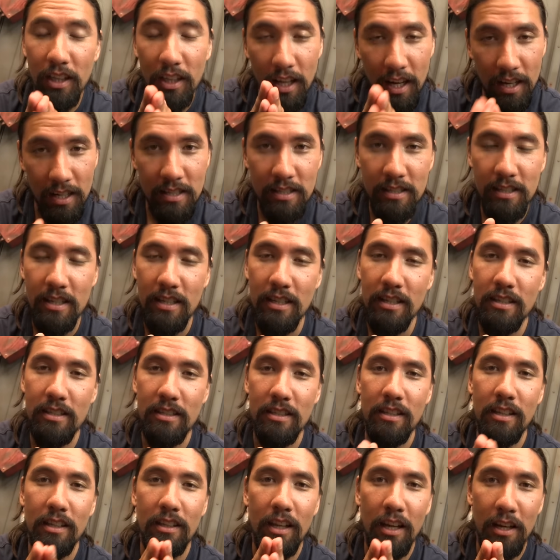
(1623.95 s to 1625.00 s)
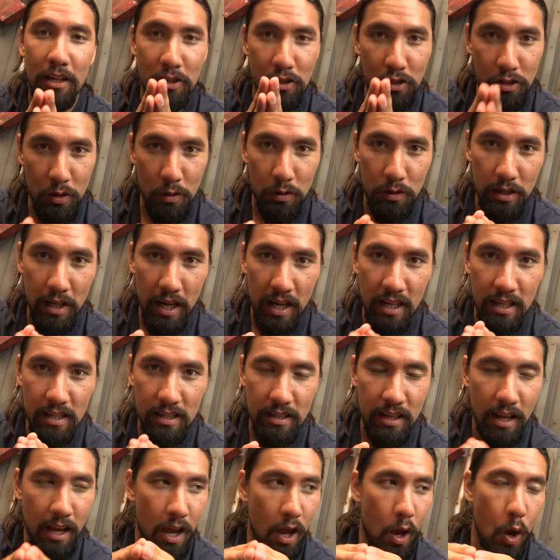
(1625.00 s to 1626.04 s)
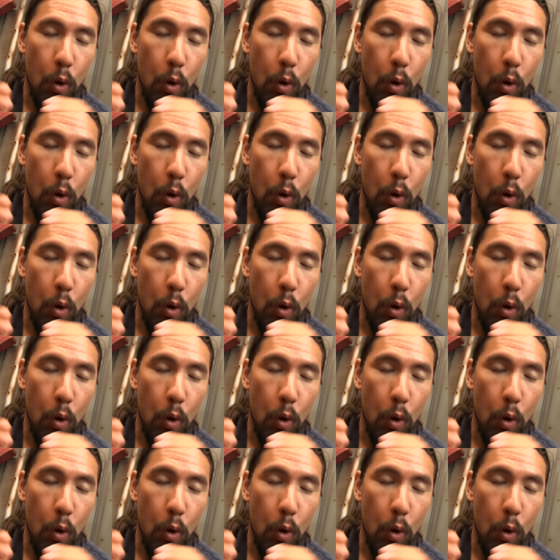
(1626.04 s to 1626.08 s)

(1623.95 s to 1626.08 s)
a lot of scenes and a lot of shoot days